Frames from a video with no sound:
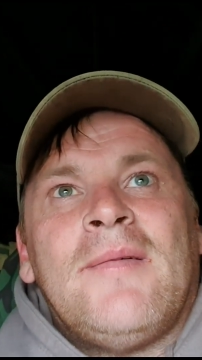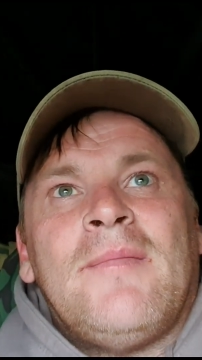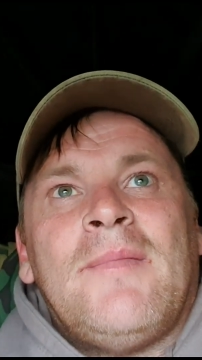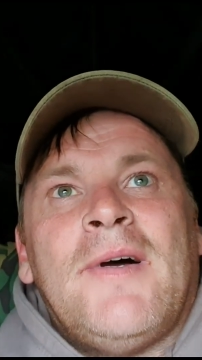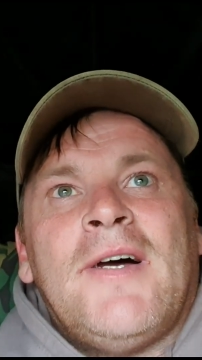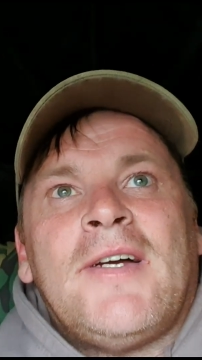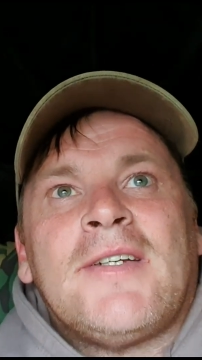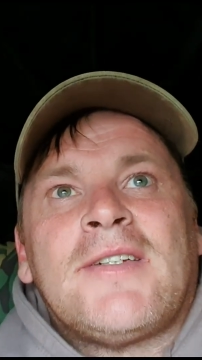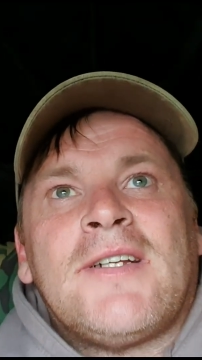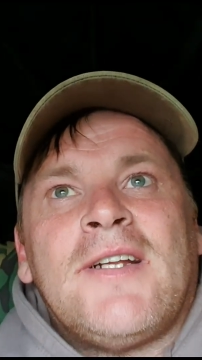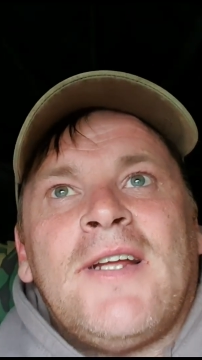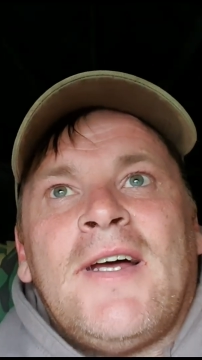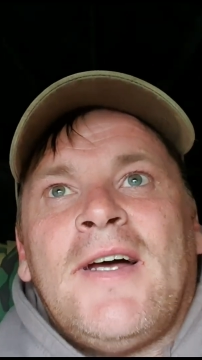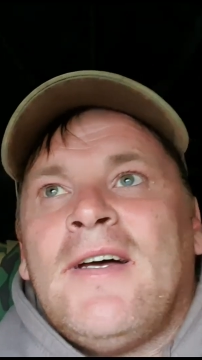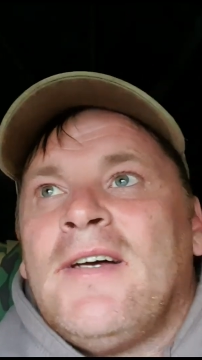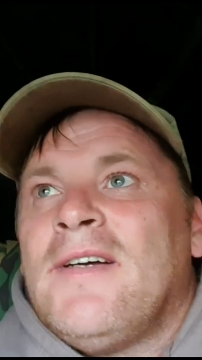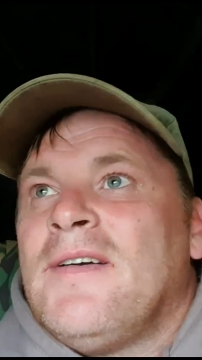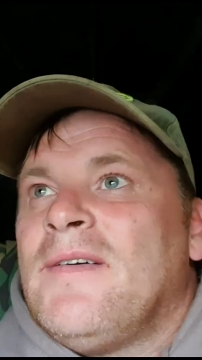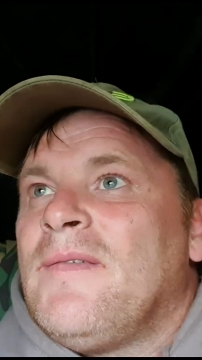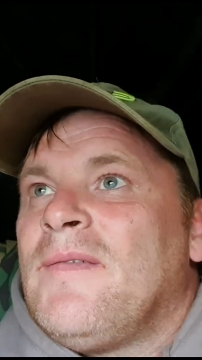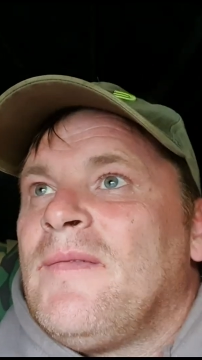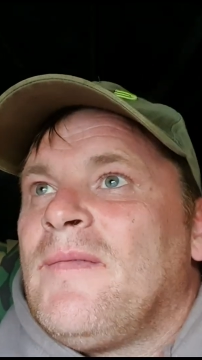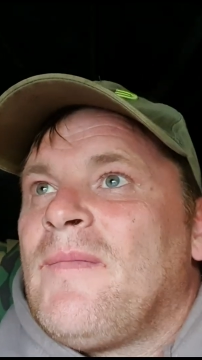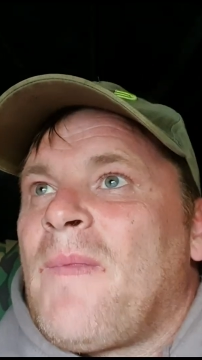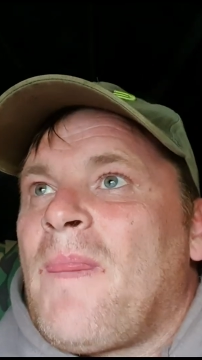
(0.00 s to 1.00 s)
basically
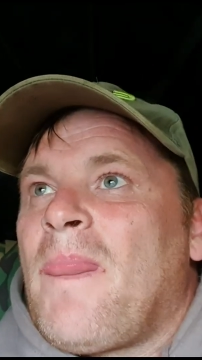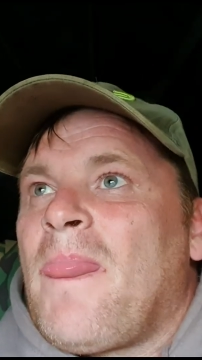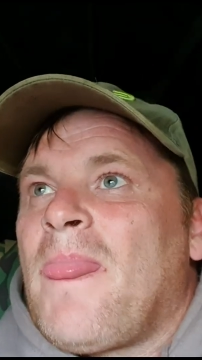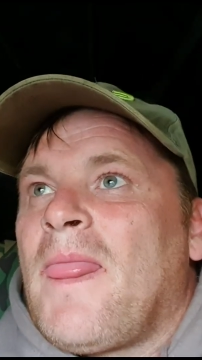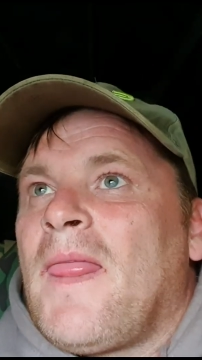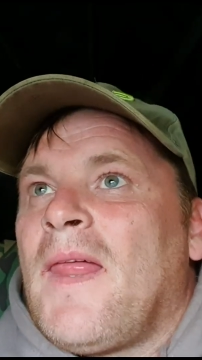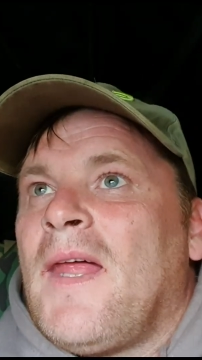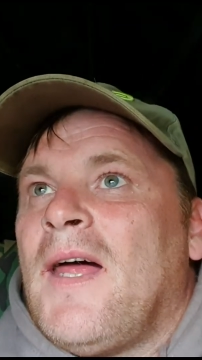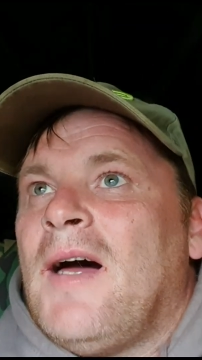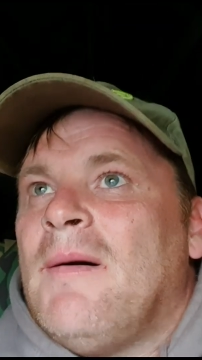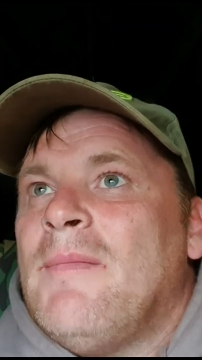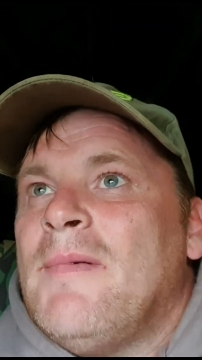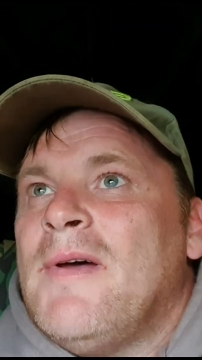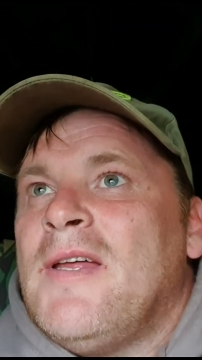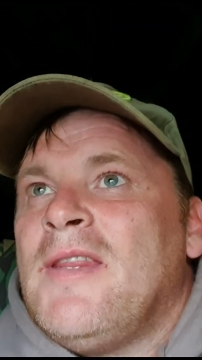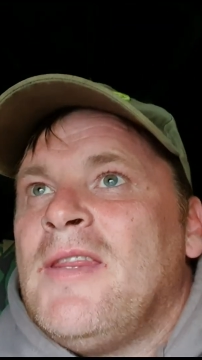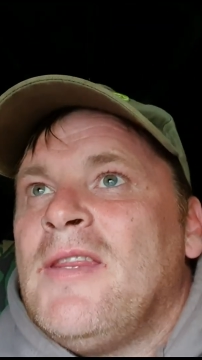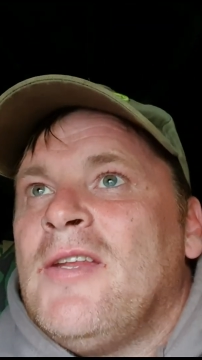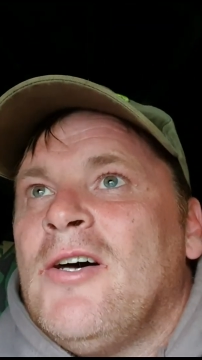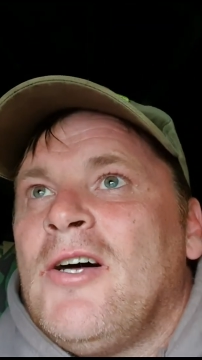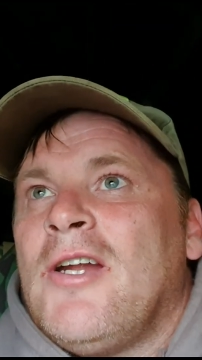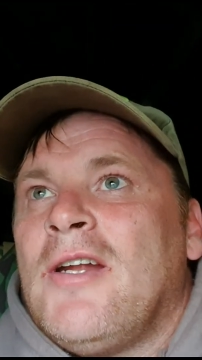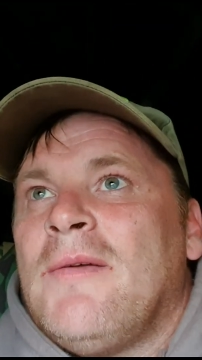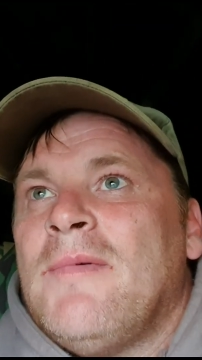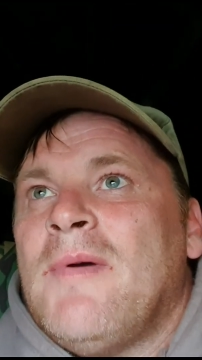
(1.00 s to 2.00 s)
I'm in
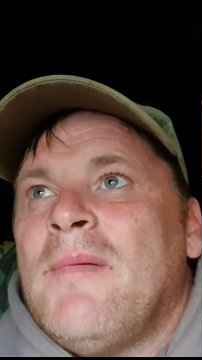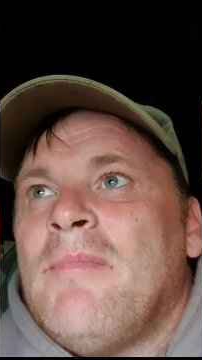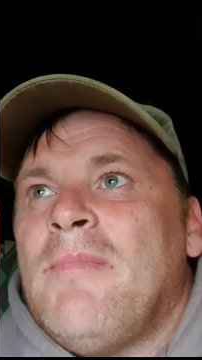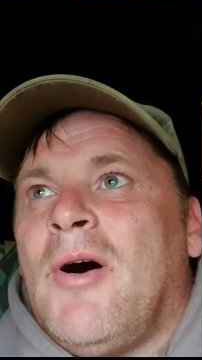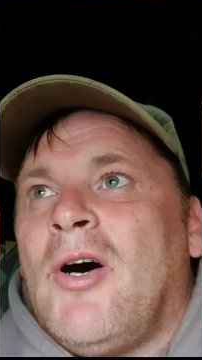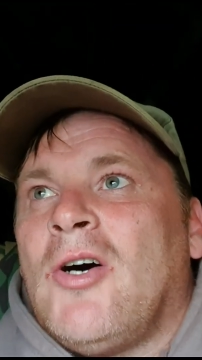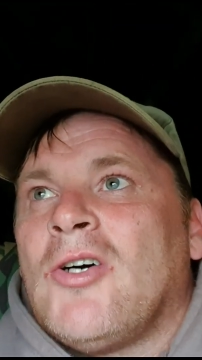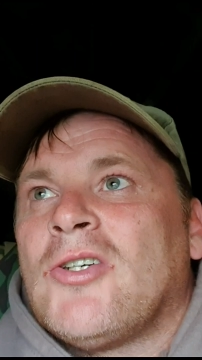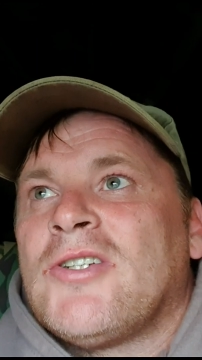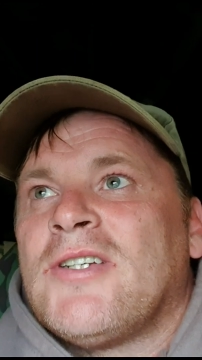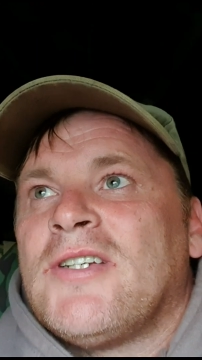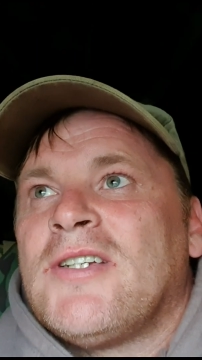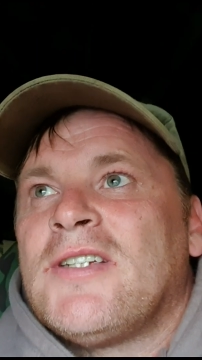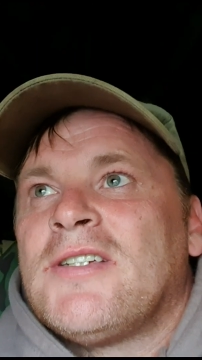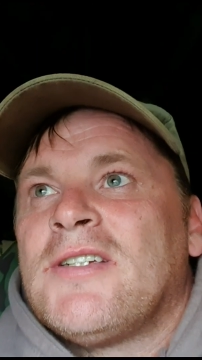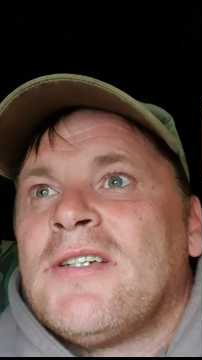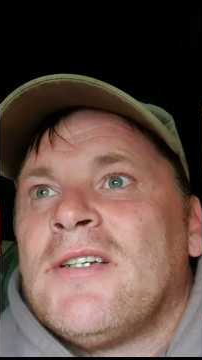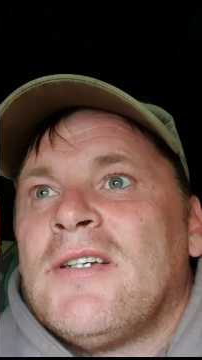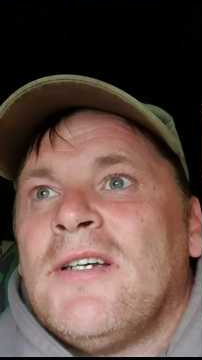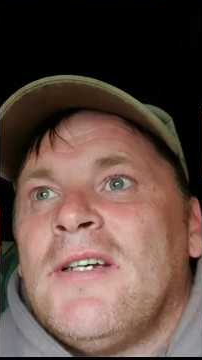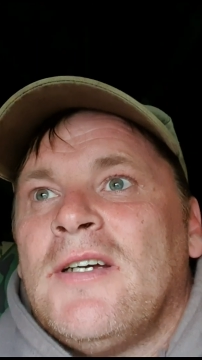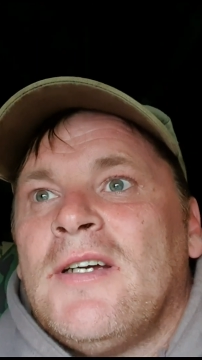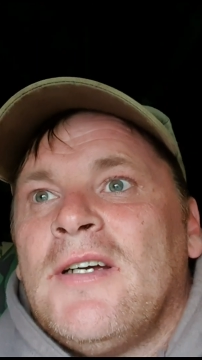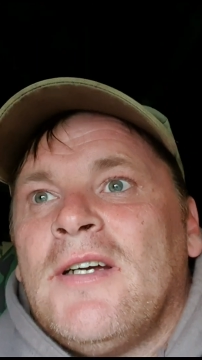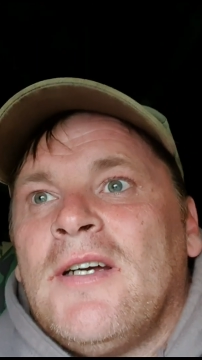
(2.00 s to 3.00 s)
there in my boxes
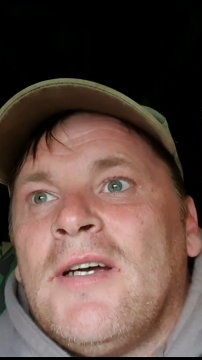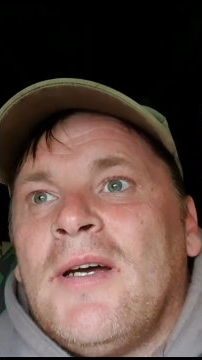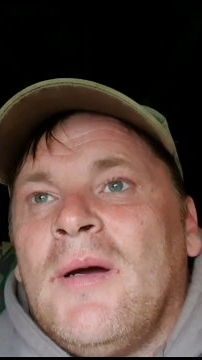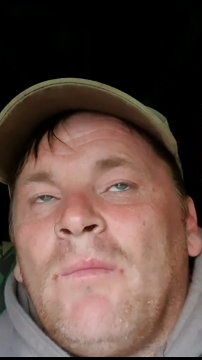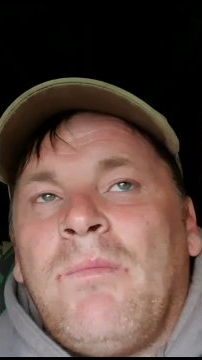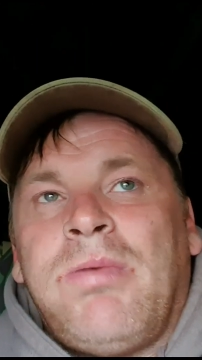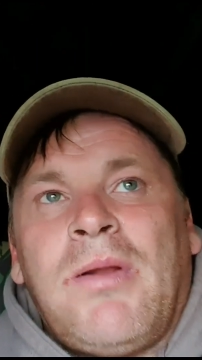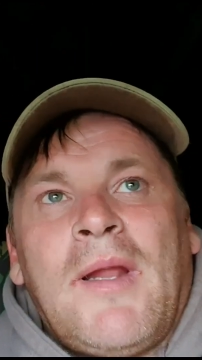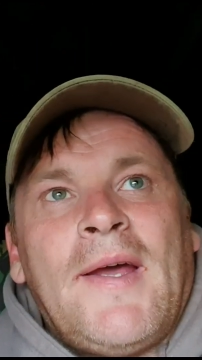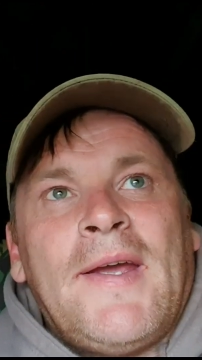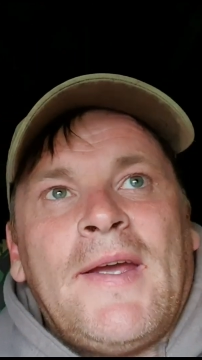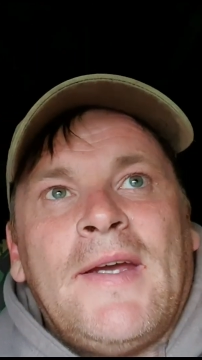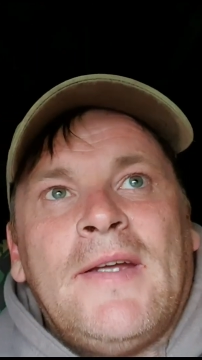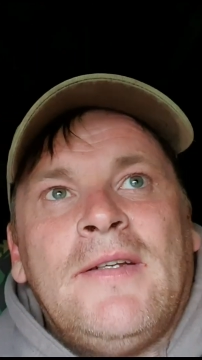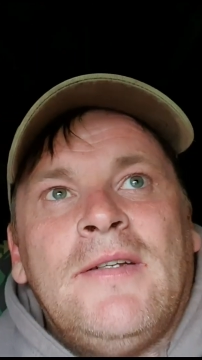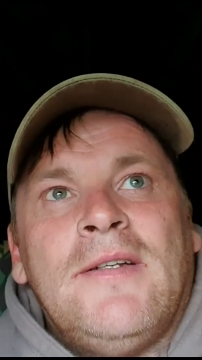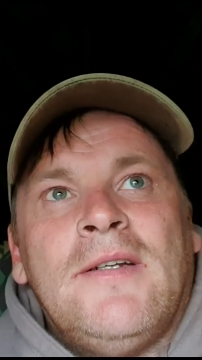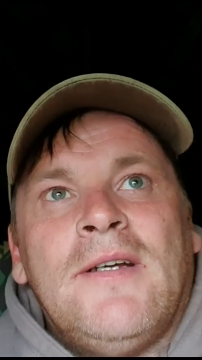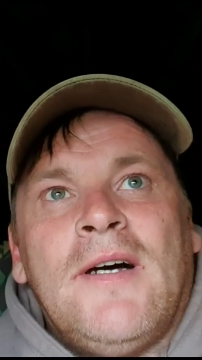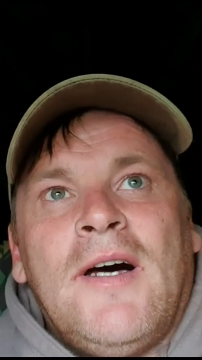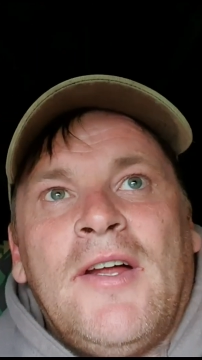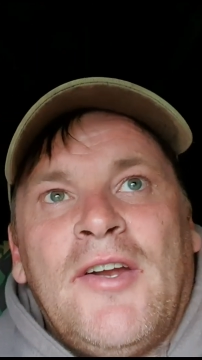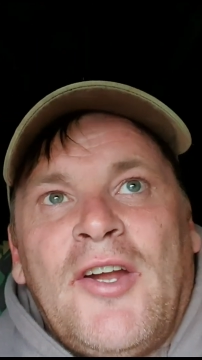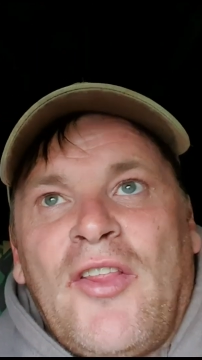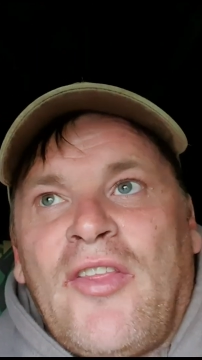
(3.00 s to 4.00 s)
playing
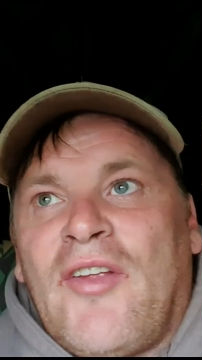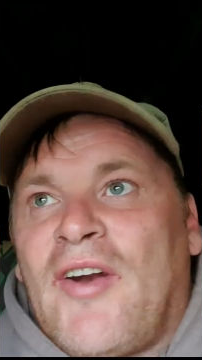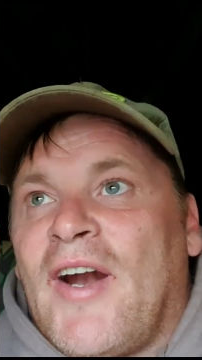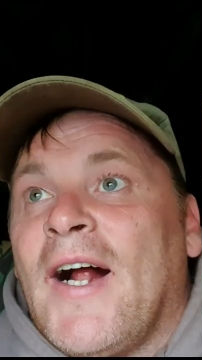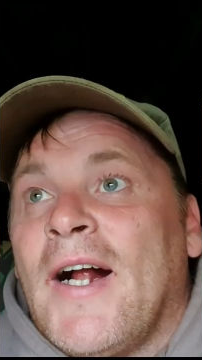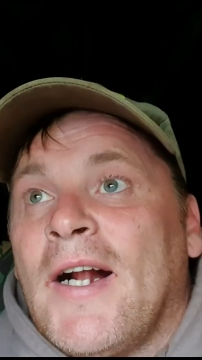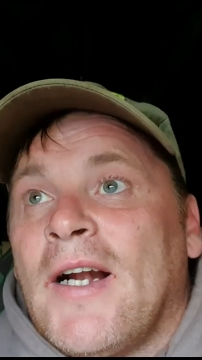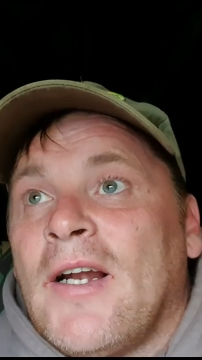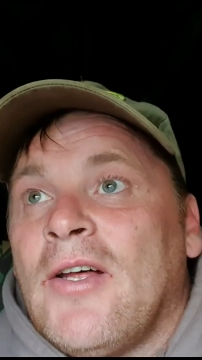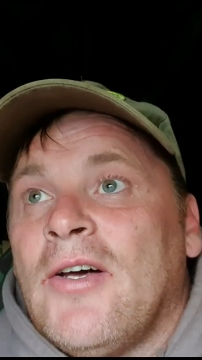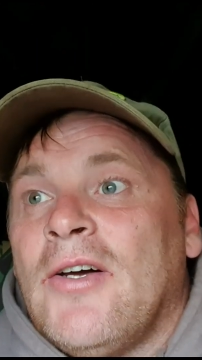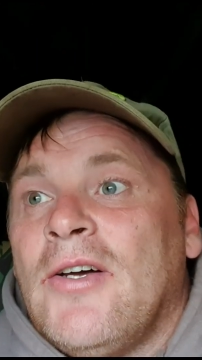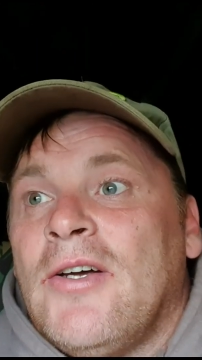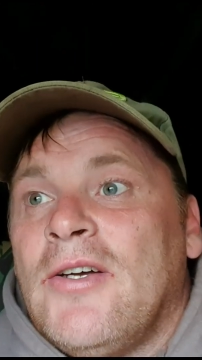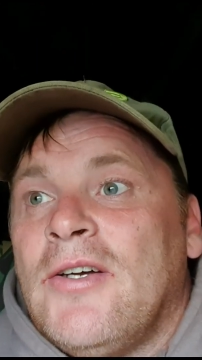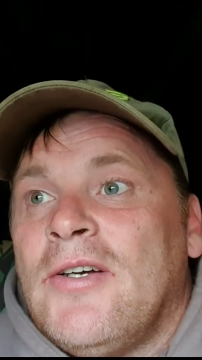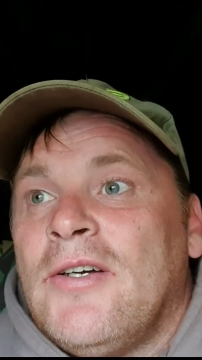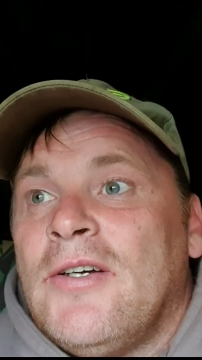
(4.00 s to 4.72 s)
another angler.